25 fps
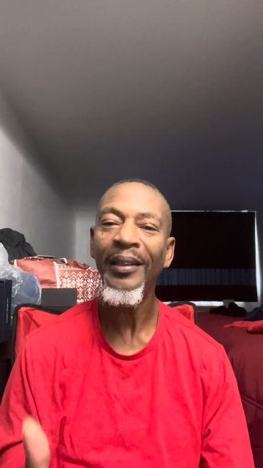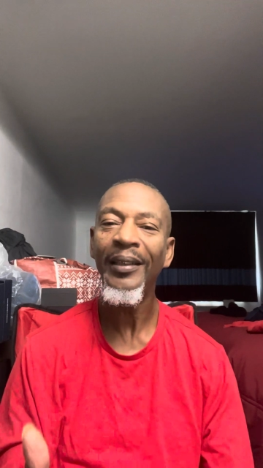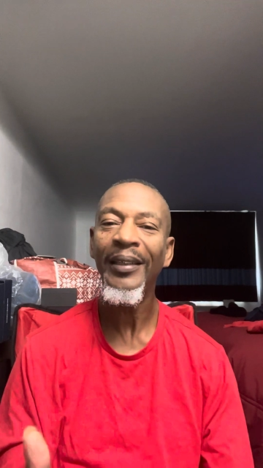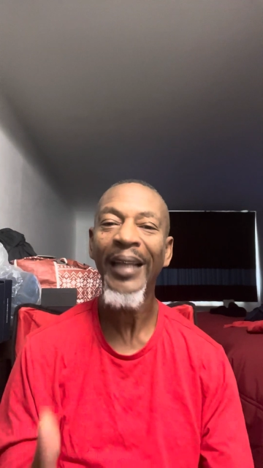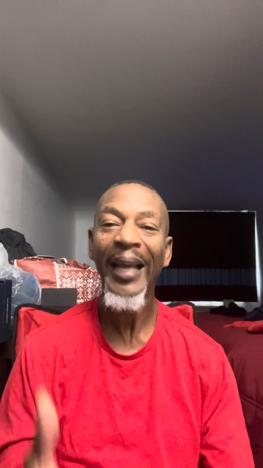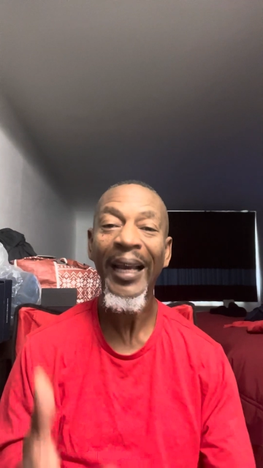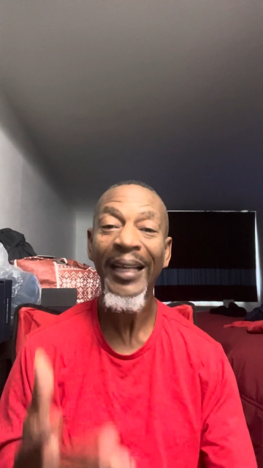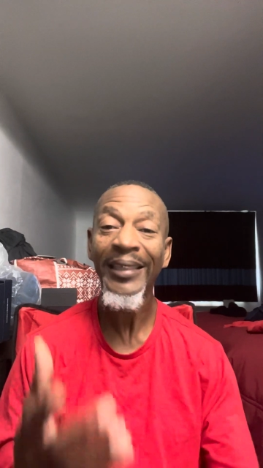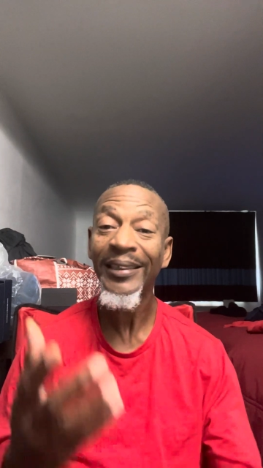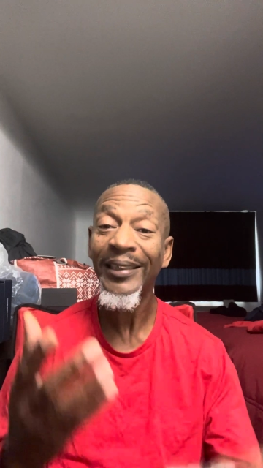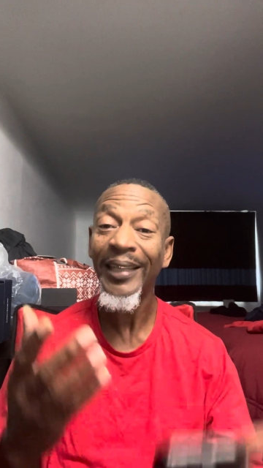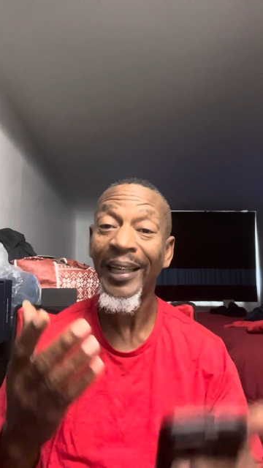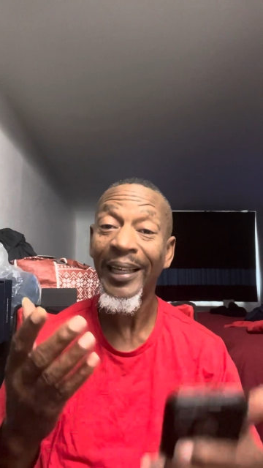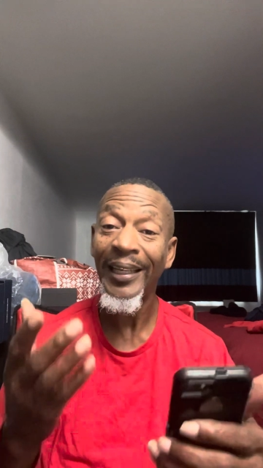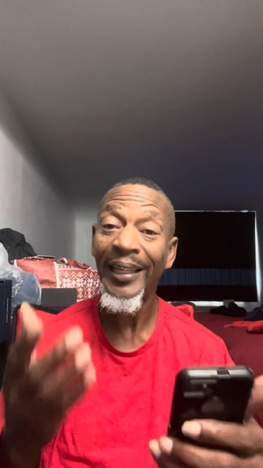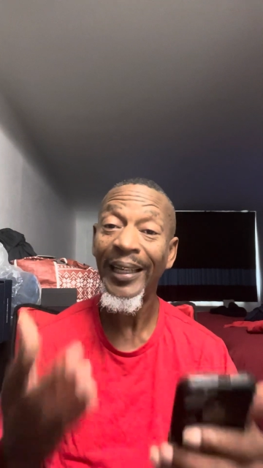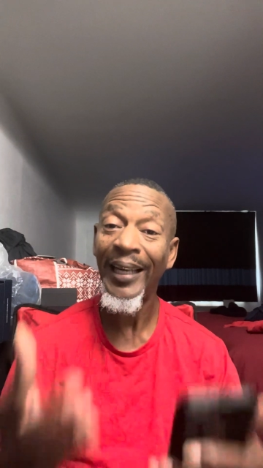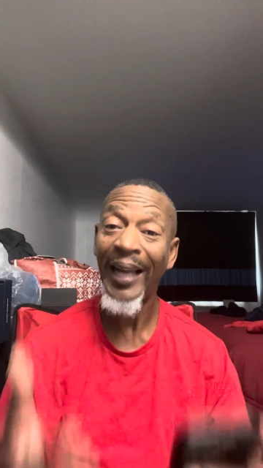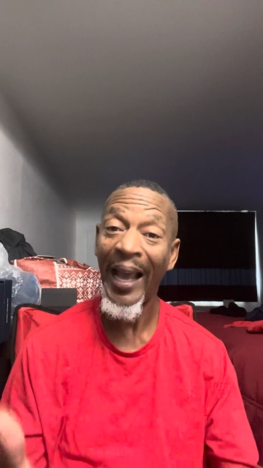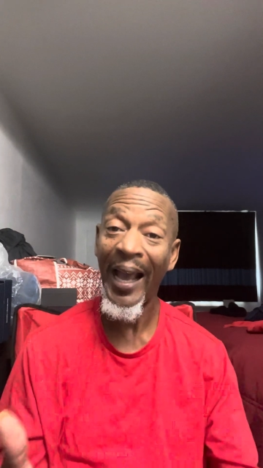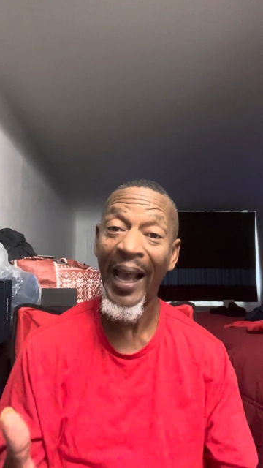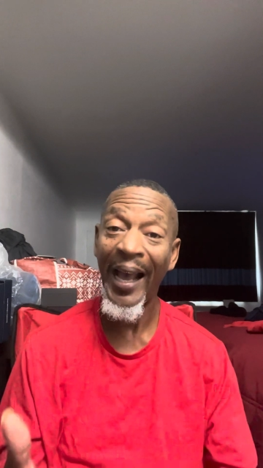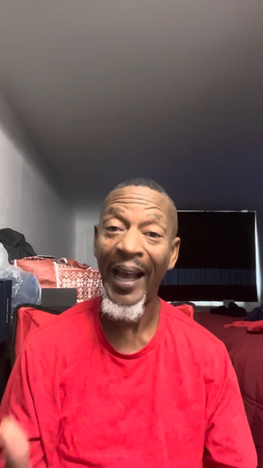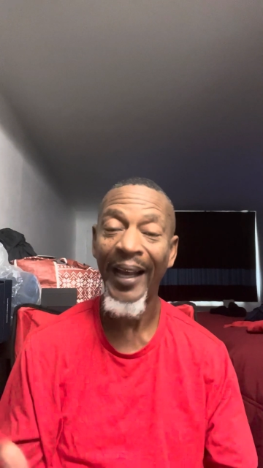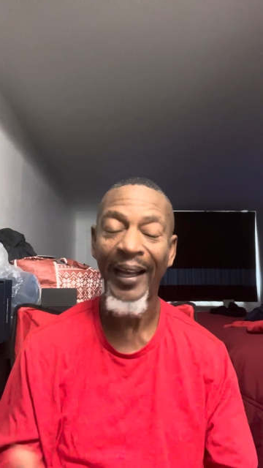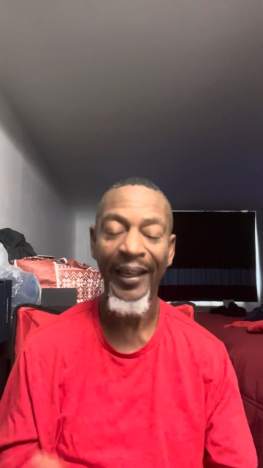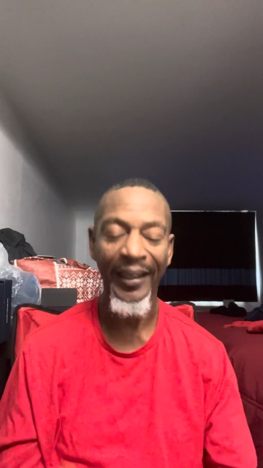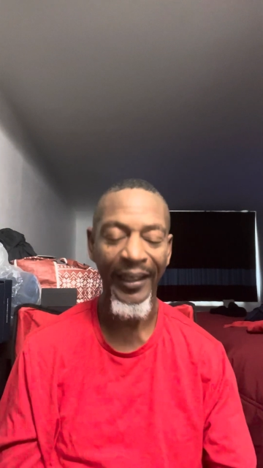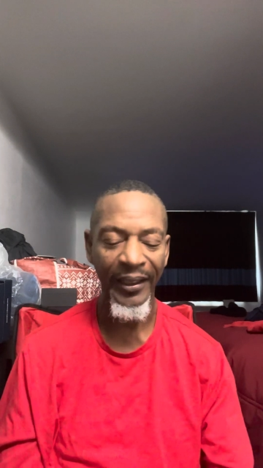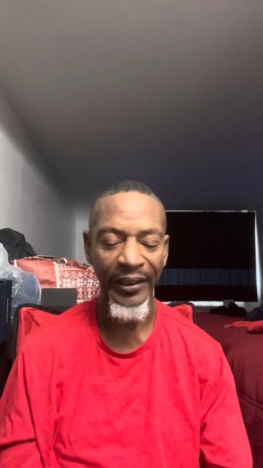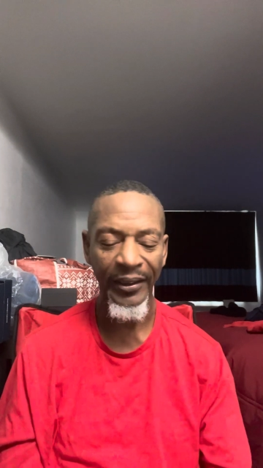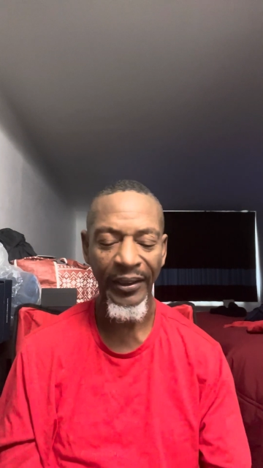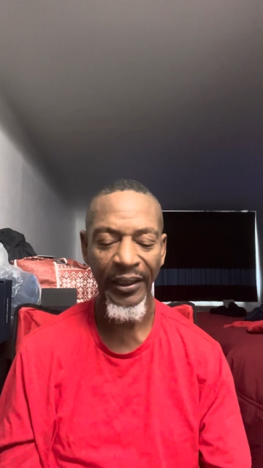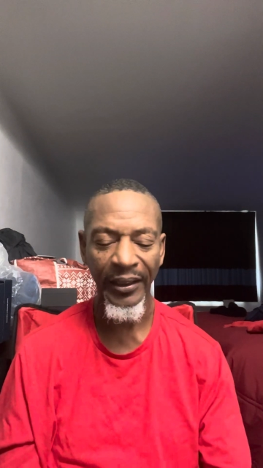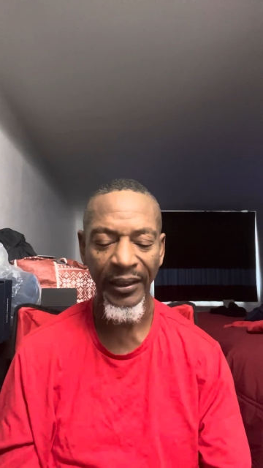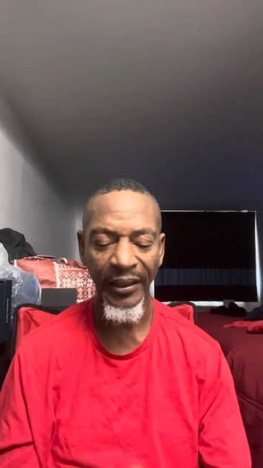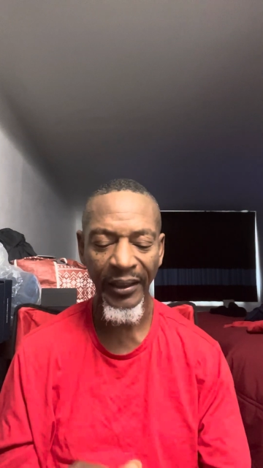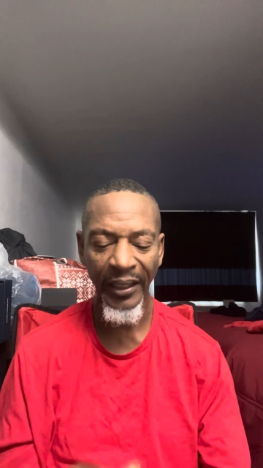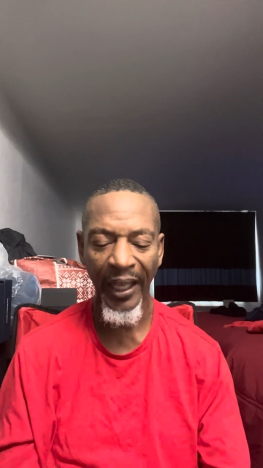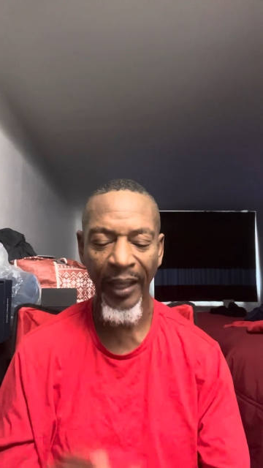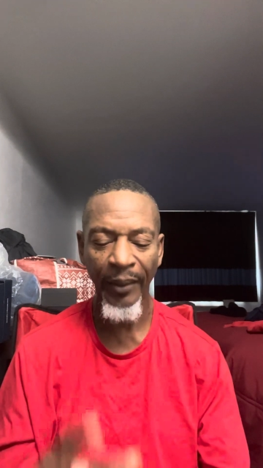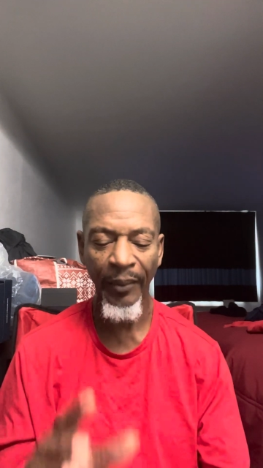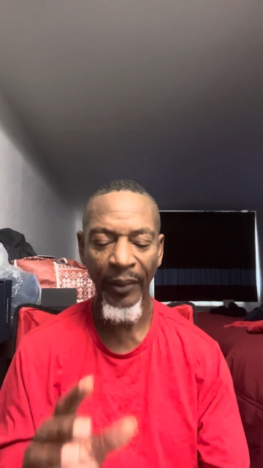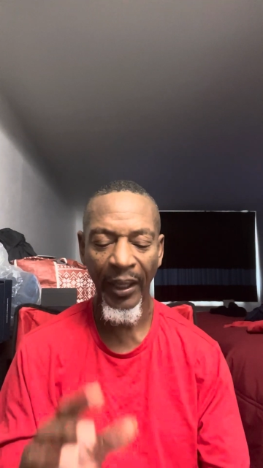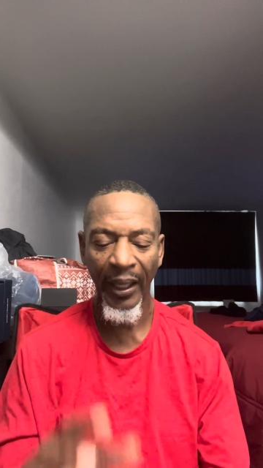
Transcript: that's a lie. It's a statement.